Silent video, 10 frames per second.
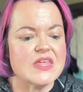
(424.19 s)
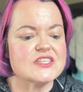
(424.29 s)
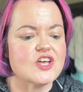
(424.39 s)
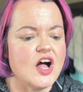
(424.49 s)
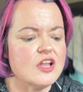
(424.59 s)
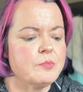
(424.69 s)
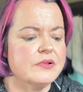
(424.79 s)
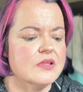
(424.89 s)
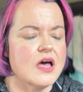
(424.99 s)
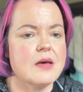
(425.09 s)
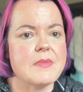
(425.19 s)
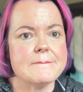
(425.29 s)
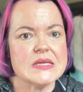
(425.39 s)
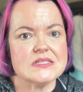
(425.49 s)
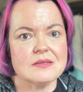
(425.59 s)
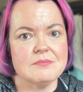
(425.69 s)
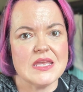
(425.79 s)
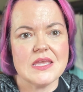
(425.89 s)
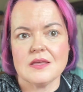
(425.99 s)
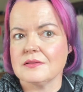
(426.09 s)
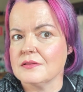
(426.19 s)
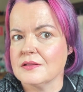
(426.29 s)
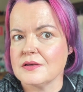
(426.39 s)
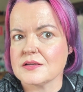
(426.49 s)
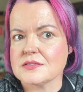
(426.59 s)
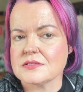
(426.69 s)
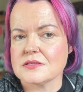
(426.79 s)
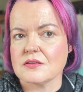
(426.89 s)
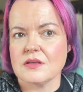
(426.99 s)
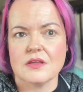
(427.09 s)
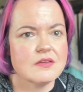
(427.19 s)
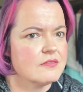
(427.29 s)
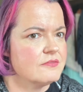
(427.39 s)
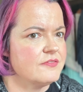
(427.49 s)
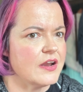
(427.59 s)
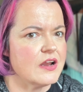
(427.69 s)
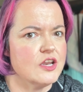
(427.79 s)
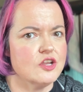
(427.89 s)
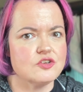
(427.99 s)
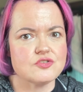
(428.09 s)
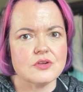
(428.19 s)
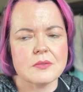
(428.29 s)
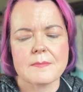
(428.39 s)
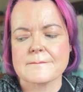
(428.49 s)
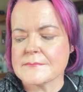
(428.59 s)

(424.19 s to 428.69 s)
It's called Plum, but to me it looks very neutral.